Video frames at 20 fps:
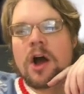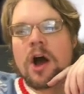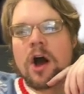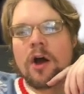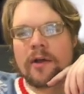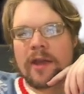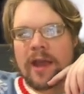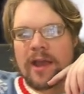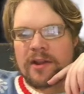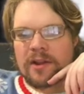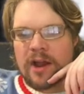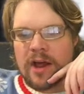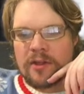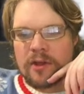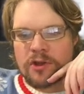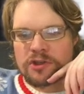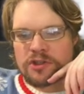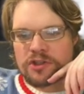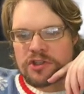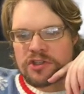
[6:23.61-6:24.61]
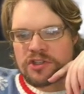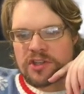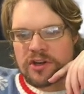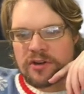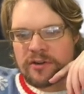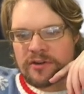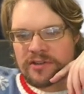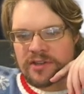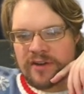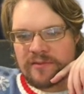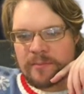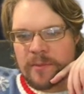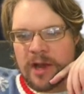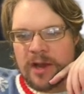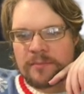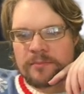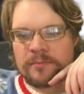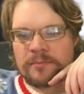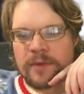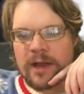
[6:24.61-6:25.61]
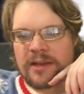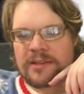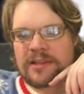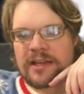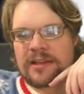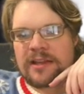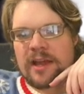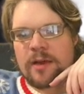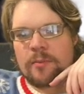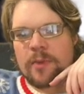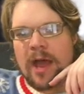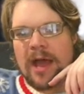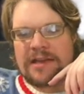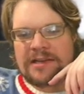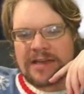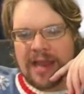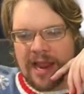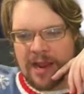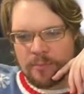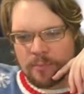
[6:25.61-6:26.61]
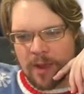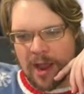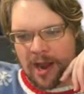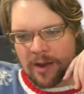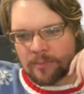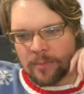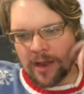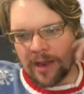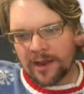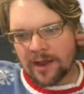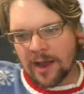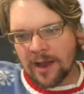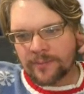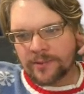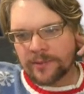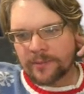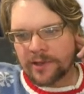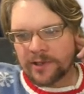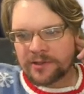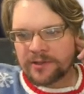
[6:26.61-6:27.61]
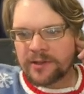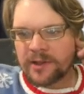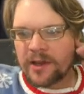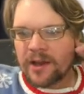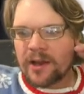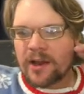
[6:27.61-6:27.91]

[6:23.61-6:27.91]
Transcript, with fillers: Okay, those are just the heroes. Never mind. I take that back. I take back my compliment.